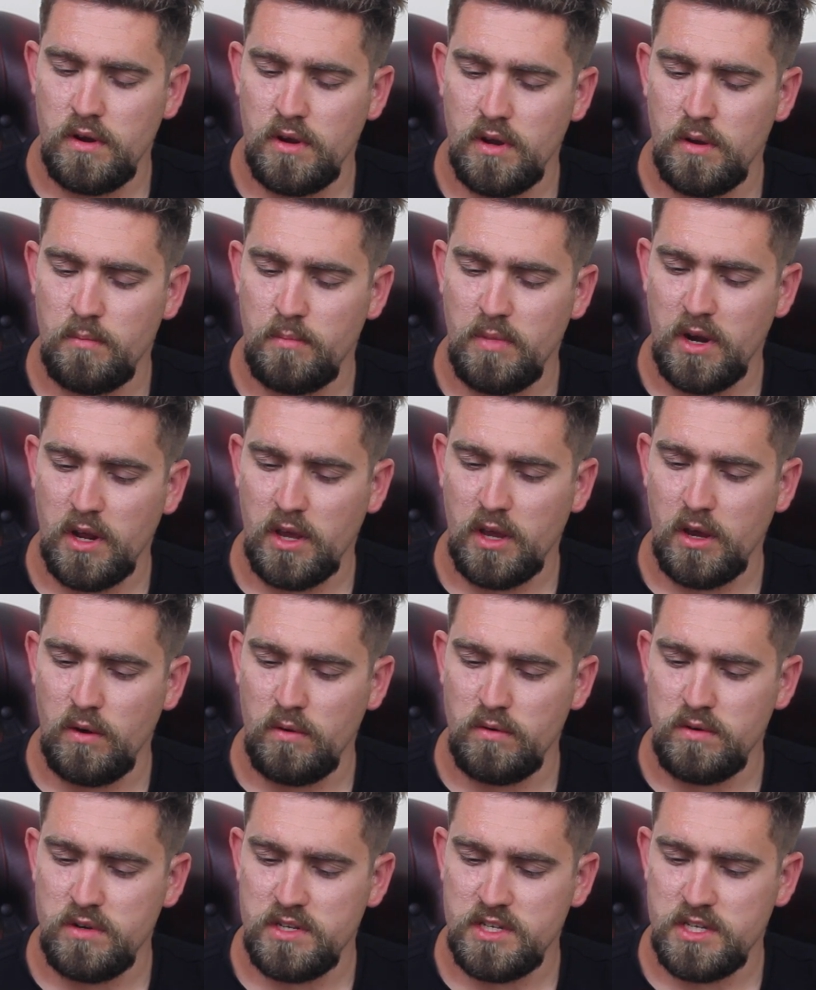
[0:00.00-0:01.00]
A bit of
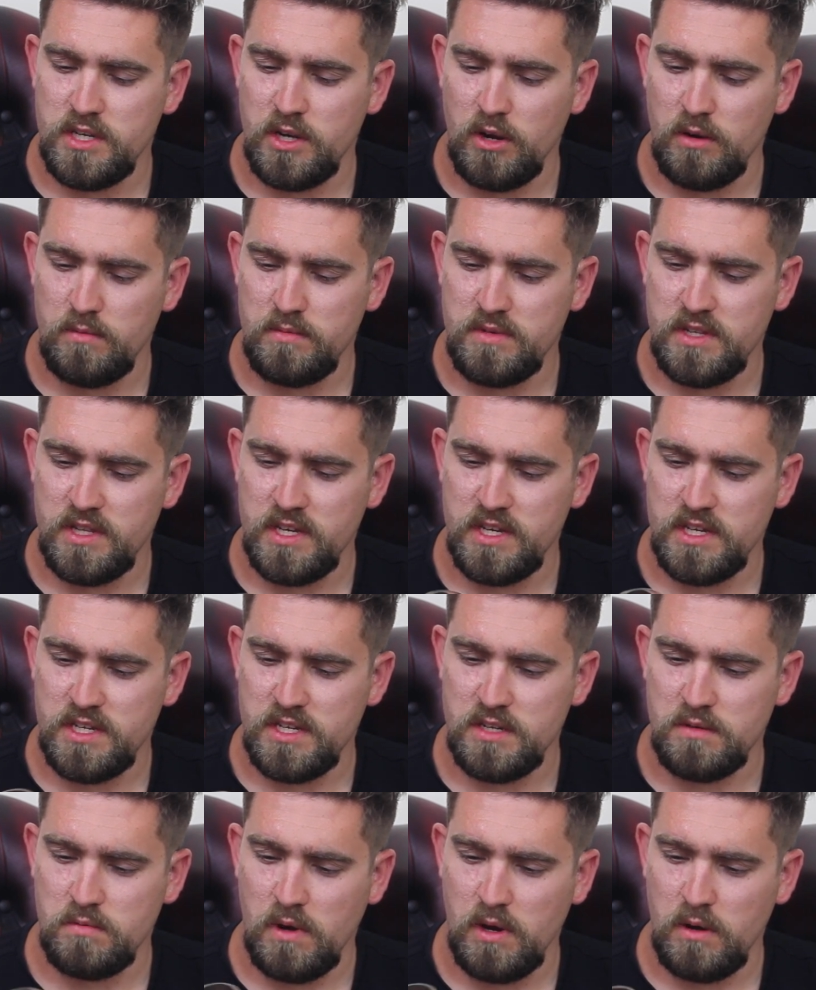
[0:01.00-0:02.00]
golden syrup to this
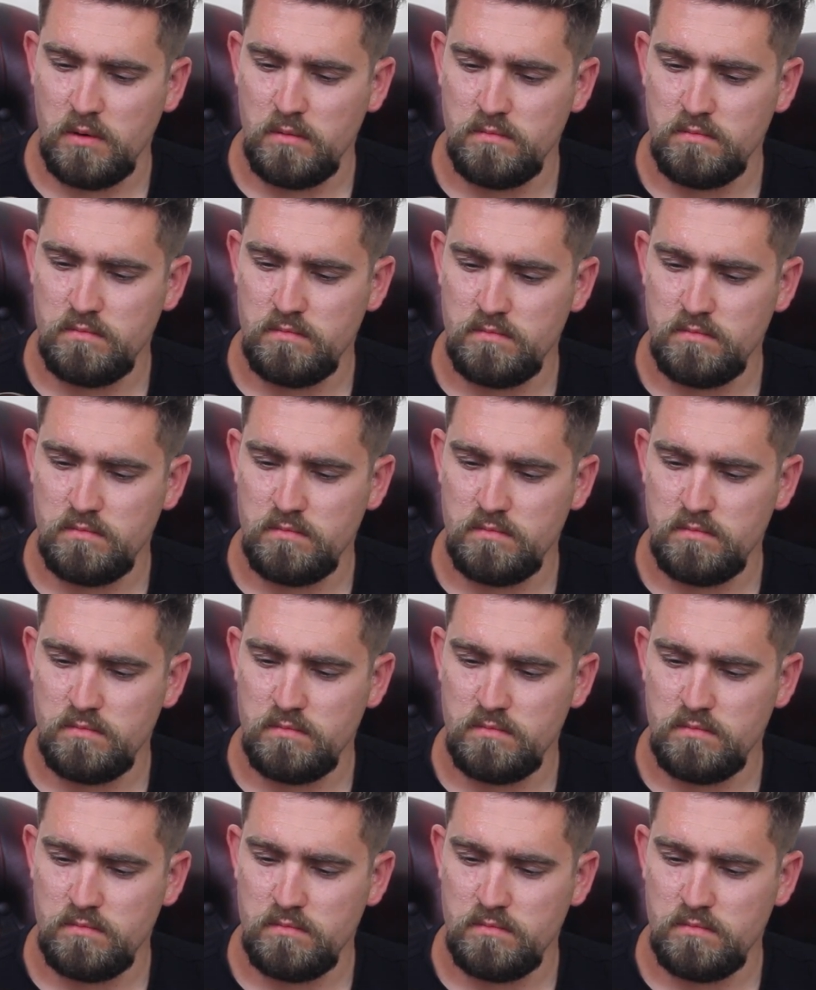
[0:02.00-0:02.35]
as well.